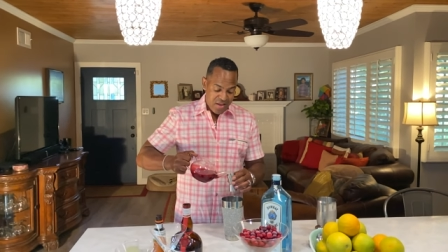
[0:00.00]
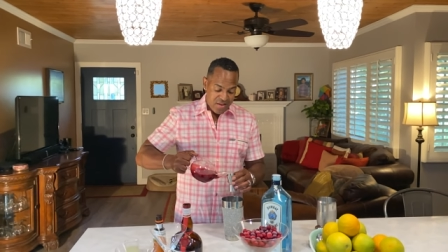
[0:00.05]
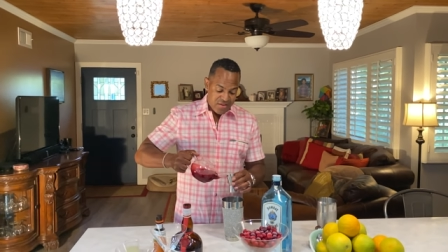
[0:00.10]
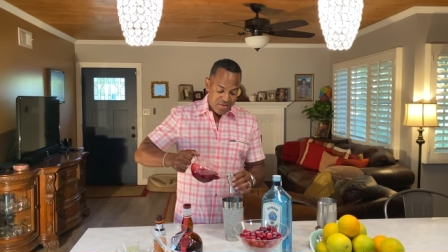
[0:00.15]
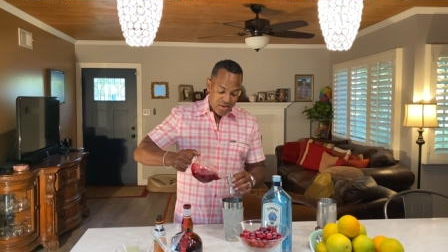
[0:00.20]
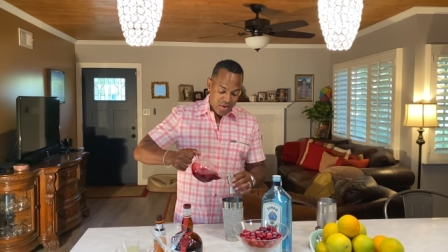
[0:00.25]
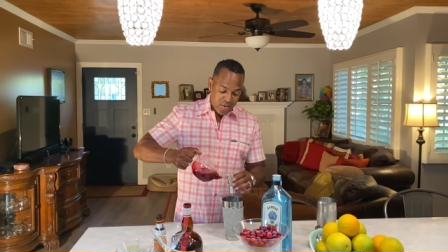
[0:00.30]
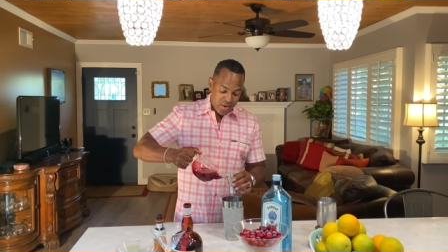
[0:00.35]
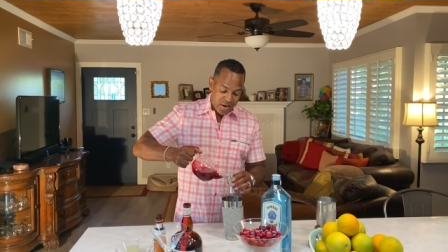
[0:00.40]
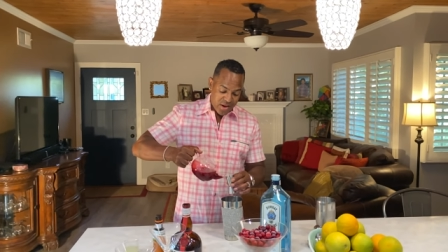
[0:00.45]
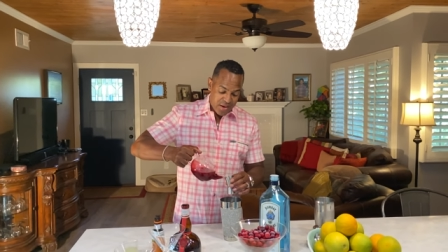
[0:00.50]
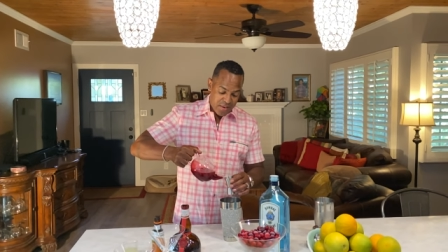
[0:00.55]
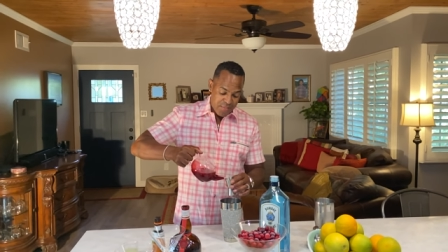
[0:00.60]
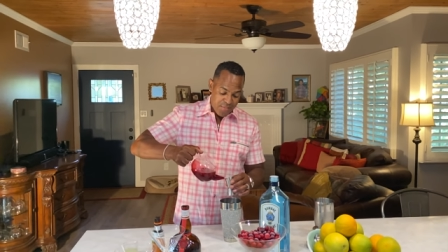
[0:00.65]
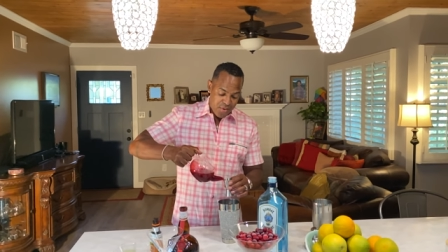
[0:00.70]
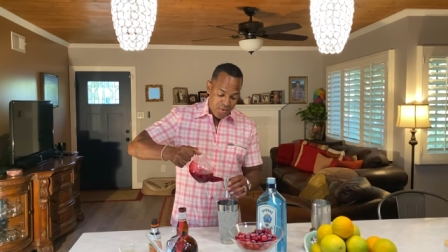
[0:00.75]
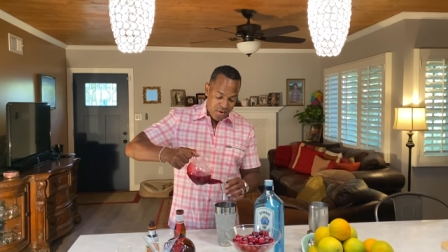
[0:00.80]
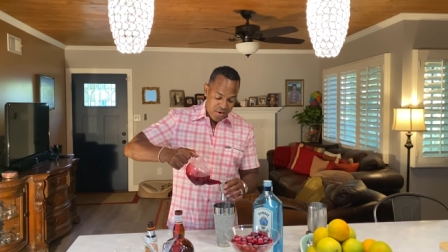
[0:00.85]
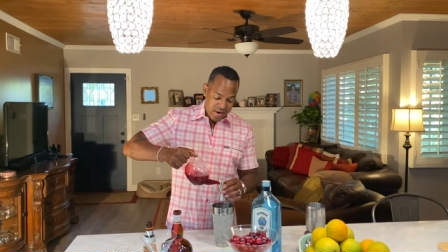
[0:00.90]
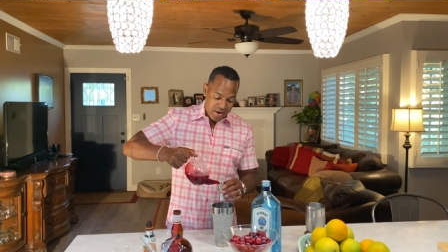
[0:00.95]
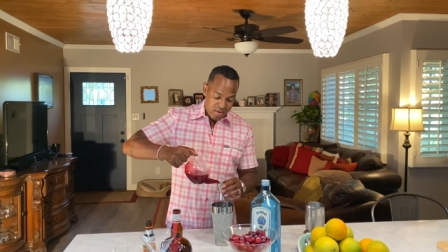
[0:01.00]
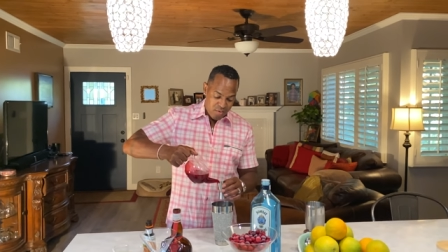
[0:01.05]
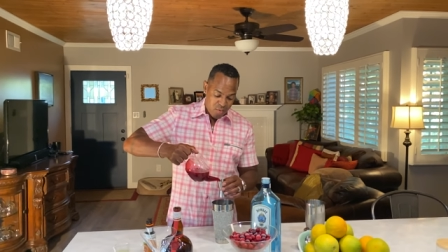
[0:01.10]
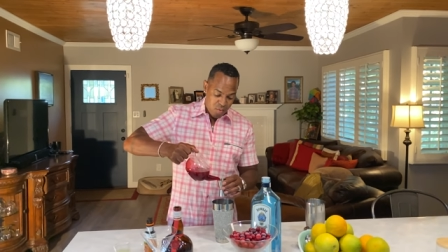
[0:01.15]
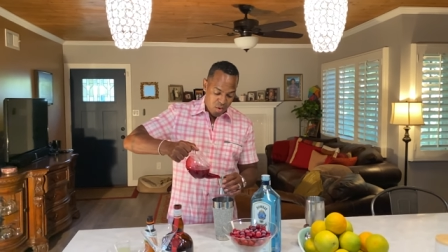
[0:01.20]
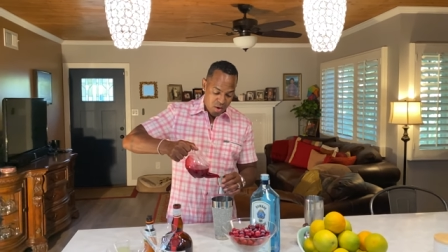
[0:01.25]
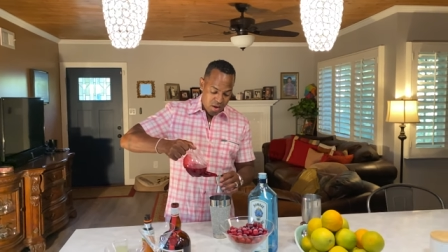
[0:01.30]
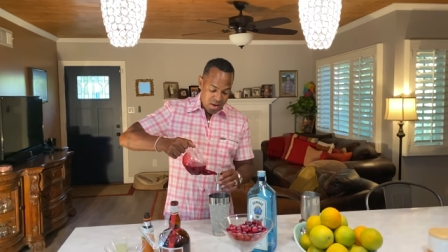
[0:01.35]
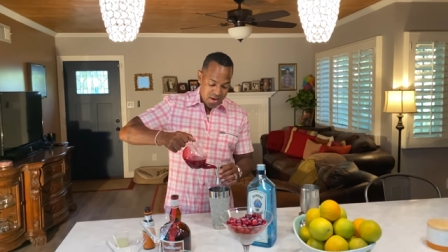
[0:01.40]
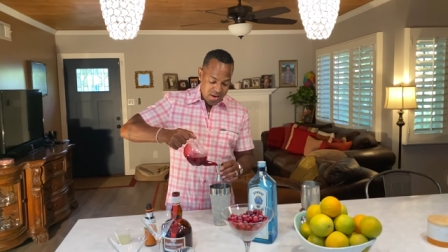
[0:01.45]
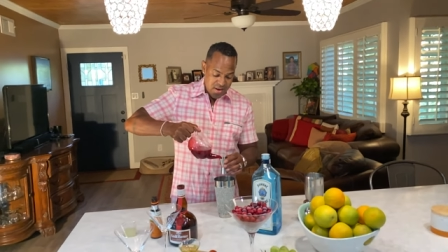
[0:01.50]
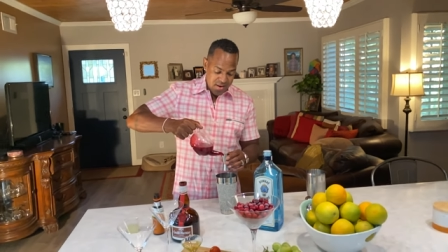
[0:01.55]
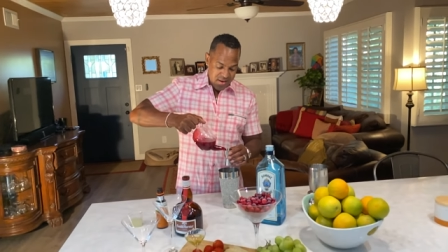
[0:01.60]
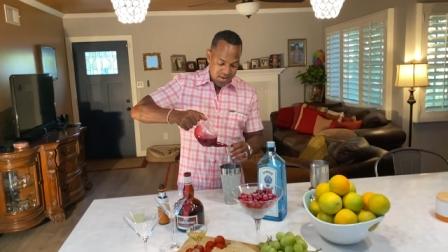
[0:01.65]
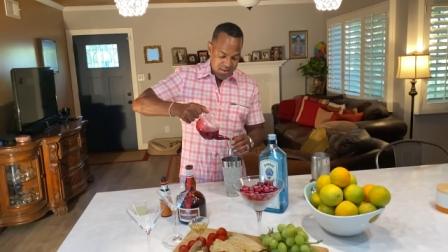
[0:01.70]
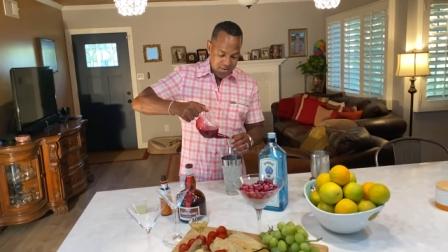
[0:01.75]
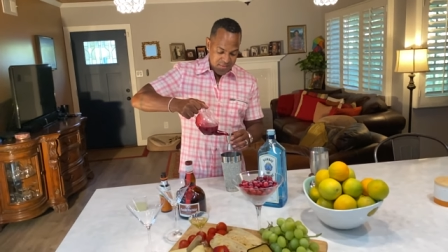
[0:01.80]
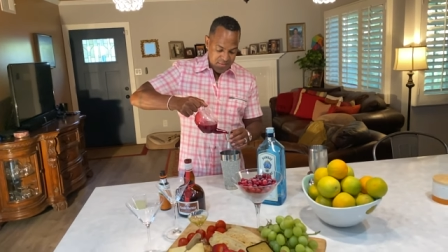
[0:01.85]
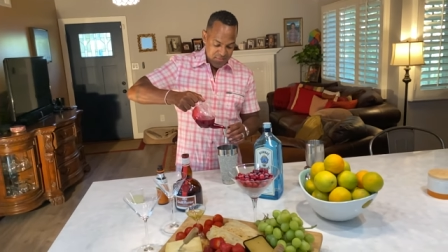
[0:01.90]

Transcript: So we're gonna pour in one,